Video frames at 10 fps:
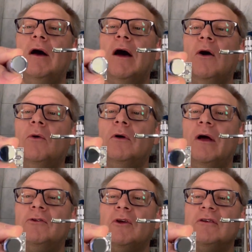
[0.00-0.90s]
how,
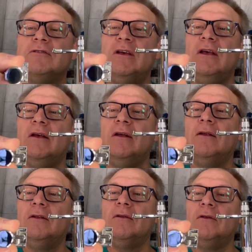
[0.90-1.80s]
as you can see,
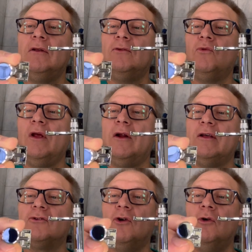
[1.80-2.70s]
it's really
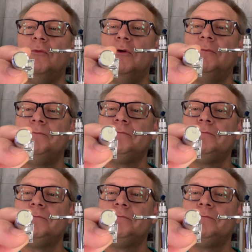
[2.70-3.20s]
nice chromed.